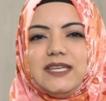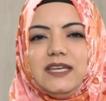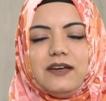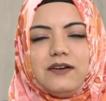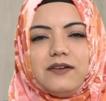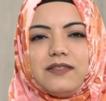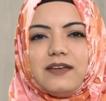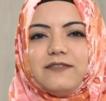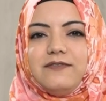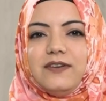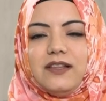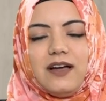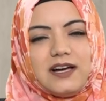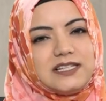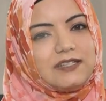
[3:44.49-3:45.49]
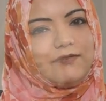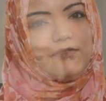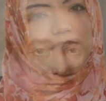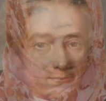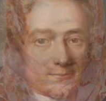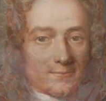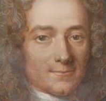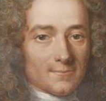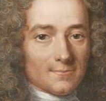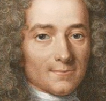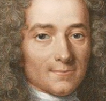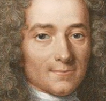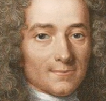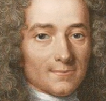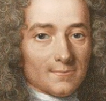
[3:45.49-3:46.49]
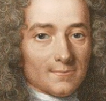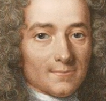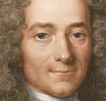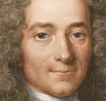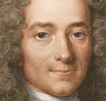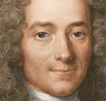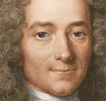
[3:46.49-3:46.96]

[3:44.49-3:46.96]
here that philosophers like Voltaire and